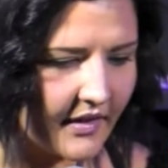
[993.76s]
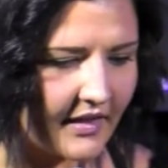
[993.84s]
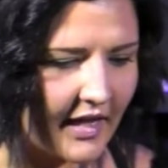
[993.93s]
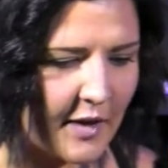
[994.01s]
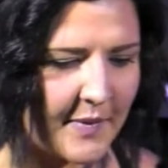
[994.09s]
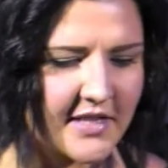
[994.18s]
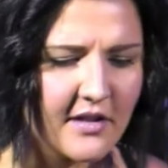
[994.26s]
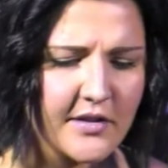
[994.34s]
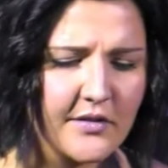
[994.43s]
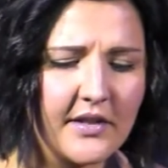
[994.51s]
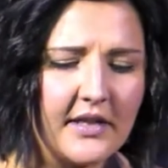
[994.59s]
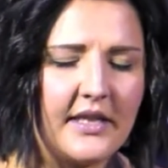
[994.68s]
It's
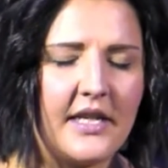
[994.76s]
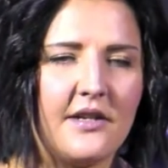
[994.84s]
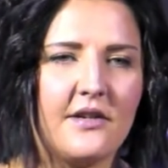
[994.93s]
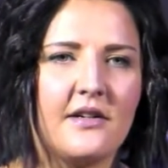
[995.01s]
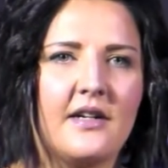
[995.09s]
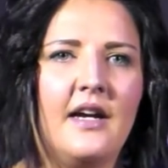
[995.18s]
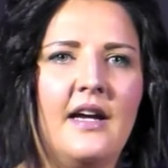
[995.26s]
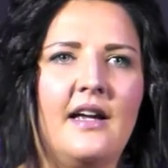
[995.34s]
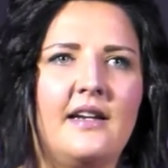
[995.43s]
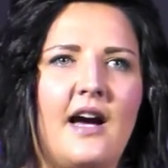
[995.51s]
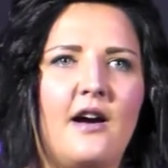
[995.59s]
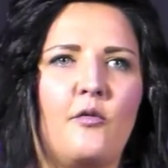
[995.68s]
also good that you're
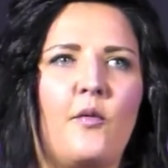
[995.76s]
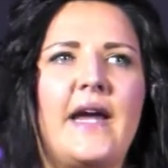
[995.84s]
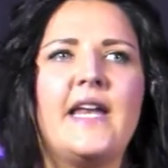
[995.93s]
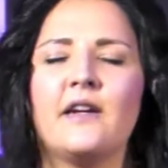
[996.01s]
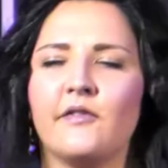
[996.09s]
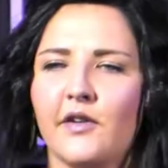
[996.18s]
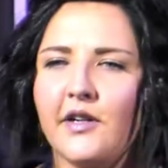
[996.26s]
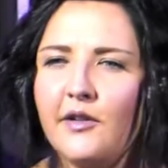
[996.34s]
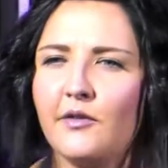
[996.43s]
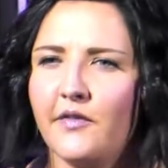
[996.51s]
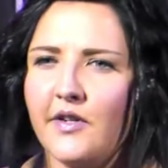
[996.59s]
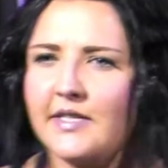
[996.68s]
not waiting for good
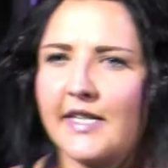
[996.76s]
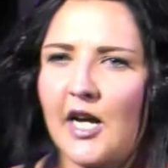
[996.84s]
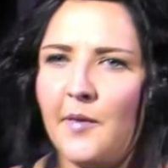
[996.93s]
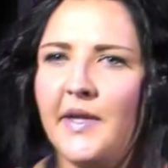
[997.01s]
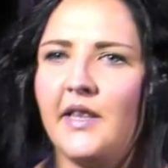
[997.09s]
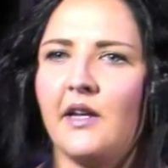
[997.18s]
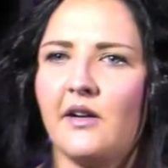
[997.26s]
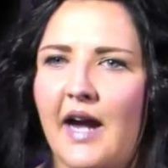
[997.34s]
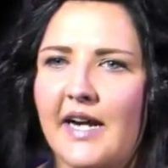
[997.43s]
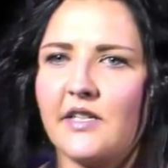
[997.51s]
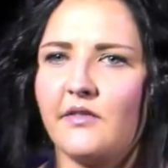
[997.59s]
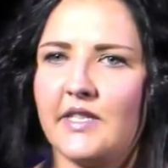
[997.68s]
reviews to come in, that you're
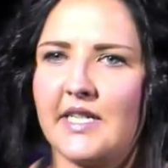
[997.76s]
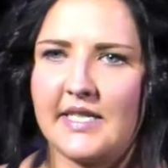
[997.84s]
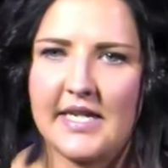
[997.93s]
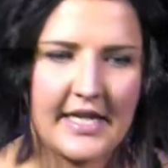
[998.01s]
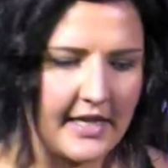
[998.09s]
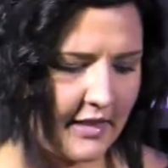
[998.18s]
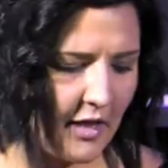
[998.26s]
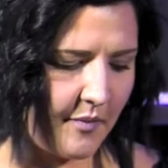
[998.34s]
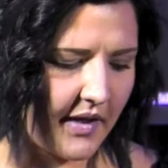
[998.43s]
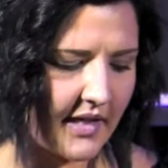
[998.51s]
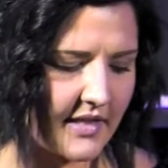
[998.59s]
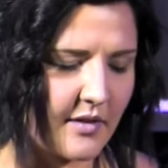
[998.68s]
actively seeking them,
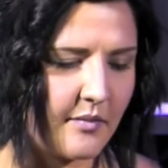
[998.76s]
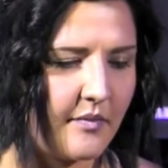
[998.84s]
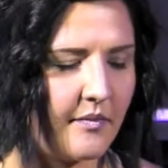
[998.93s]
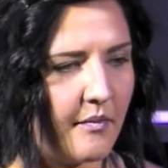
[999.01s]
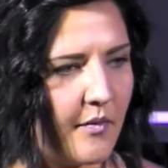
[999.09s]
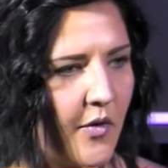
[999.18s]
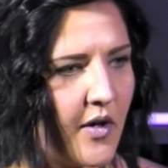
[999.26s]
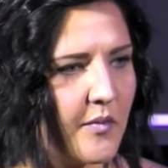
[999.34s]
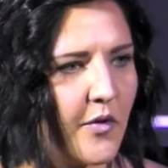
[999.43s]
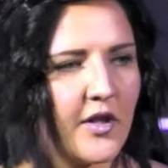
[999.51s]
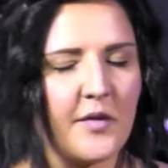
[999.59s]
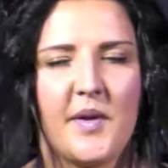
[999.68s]
because the more and
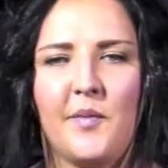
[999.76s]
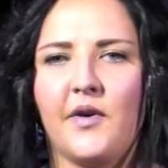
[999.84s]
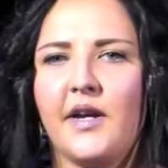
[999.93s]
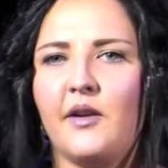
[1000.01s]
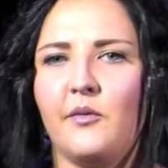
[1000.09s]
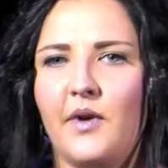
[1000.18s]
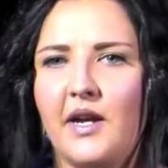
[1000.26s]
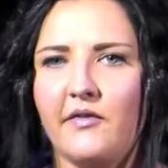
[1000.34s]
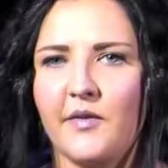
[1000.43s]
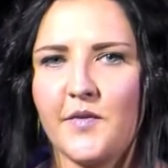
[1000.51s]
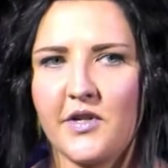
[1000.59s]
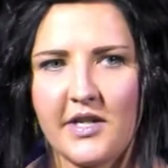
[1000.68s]
more that people get away
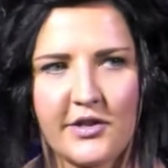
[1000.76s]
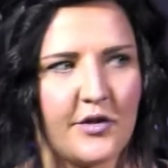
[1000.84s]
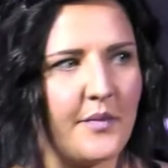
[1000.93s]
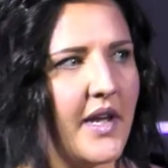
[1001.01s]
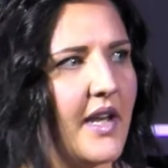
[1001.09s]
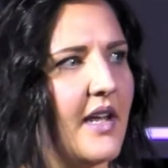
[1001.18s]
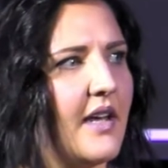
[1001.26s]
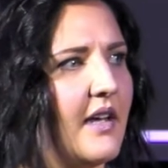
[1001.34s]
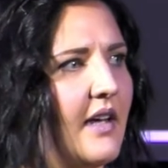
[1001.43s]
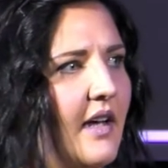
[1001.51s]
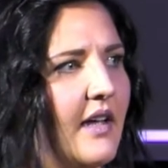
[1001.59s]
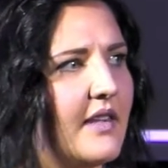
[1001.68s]
from traditional media,
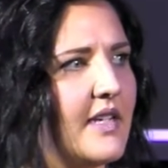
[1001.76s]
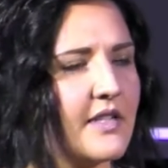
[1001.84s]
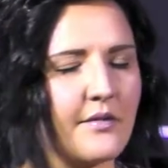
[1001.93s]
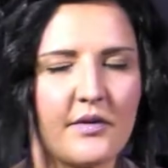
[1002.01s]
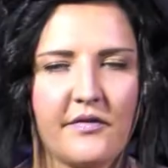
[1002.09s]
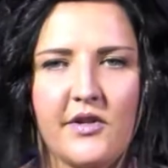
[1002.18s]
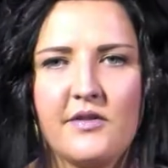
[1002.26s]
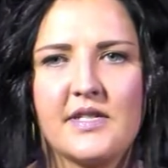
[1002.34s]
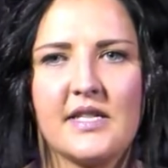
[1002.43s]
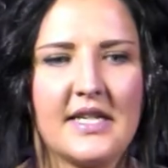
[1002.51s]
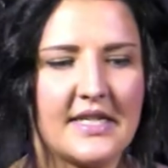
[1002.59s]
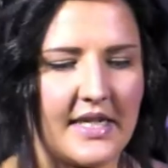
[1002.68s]
these reviews
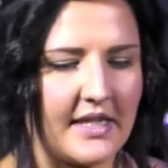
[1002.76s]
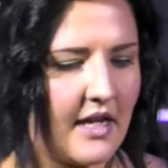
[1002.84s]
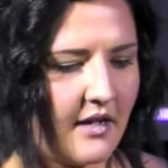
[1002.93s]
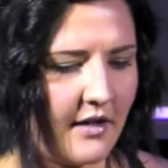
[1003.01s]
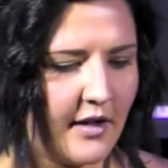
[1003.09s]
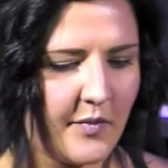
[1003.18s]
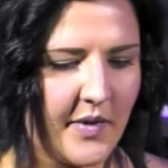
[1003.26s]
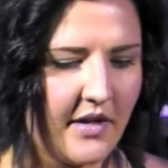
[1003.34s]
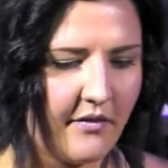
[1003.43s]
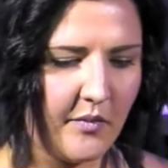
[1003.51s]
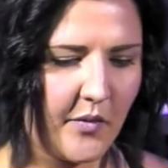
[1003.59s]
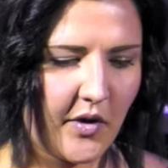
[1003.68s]
and things like that are going to be
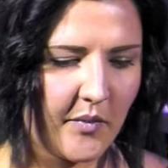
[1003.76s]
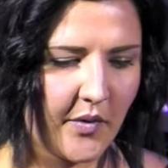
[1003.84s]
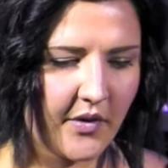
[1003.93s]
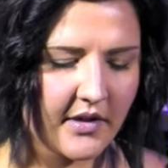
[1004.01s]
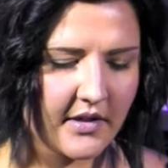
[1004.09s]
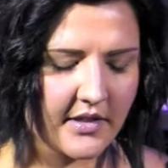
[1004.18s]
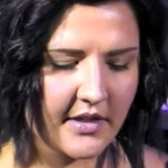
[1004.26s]
even more important.